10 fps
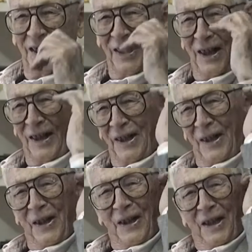Yeah
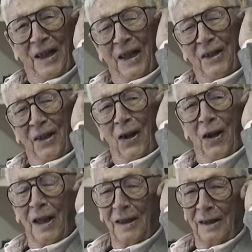yeah, no.
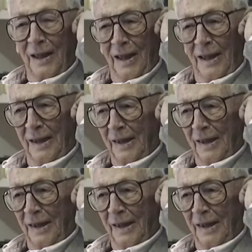I, As I, I, said, I